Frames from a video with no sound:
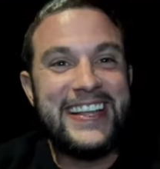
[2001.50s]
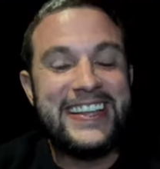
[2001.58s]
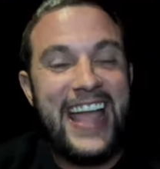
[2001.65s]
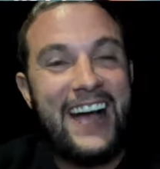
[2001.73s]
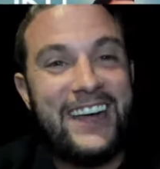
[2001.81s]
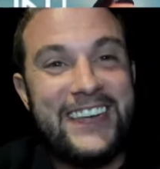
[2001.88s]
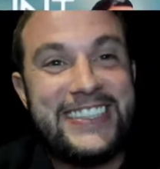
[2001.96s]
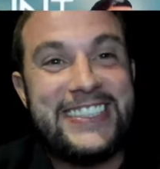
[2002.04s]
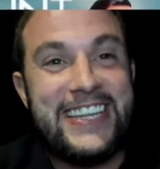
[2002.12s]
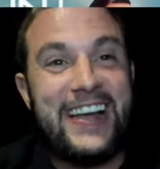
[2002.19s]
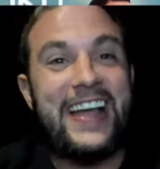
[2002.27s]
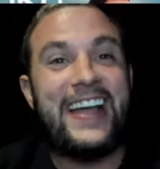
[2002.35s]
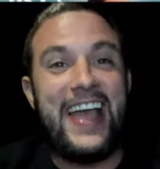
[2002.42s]
That
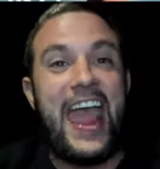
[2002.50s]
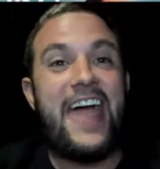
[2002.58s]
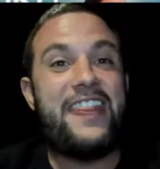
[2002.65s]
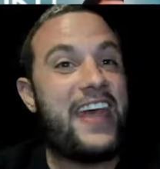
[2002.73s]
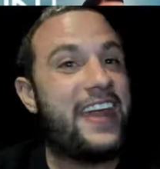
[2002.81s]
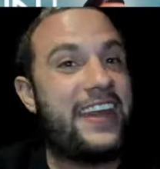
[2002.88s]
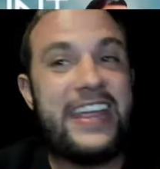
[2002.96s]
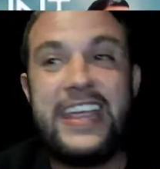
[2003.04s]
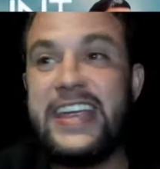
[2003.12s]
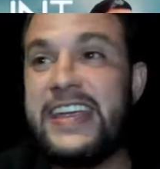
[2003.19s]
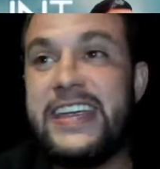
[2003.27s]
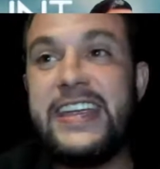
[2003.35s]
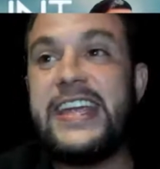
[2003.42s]
was and then
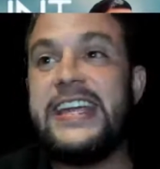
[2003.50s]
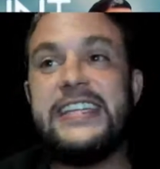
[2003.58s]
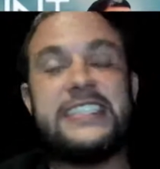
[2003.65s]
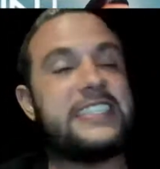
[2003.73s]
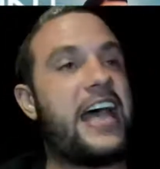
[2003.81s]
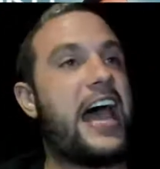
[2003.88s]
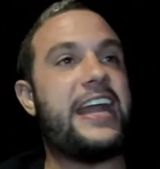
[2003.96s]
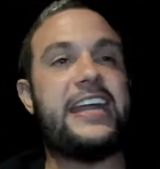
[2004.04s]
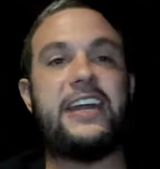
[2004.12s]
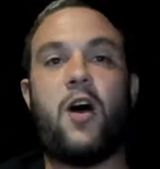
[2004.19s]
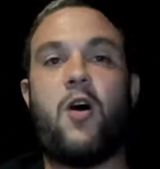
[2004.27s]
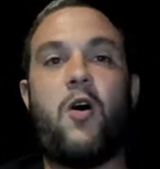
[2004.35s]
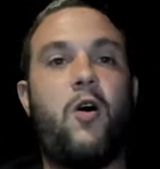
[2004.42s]
he started
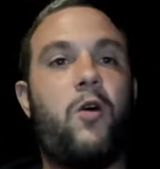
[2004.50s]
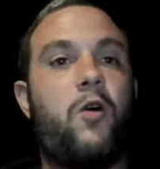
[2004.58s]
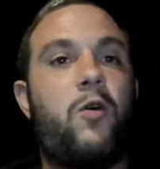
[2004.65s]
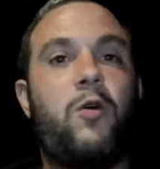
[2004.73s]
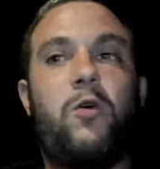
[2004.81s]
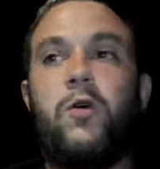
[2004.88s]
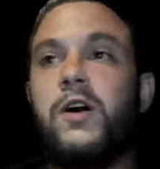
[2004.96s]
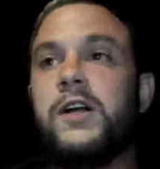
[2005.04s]
a whole